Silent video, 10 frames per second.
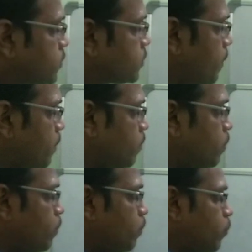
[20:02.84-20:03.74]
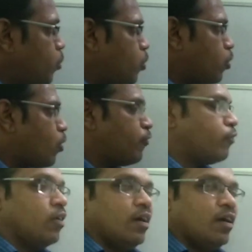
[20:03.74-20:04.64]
use some mode of